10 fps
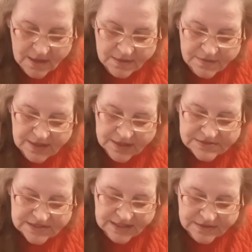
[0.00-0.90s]
the
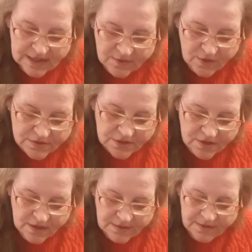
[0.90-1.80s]
next thing that I worked
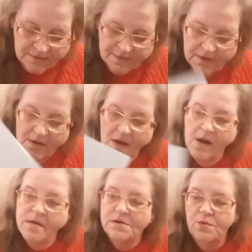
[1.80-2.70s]
on
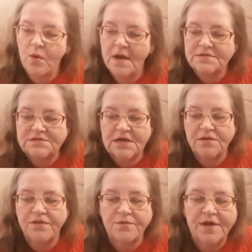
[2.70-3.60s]
was
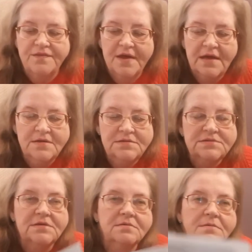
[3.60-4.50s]
three things.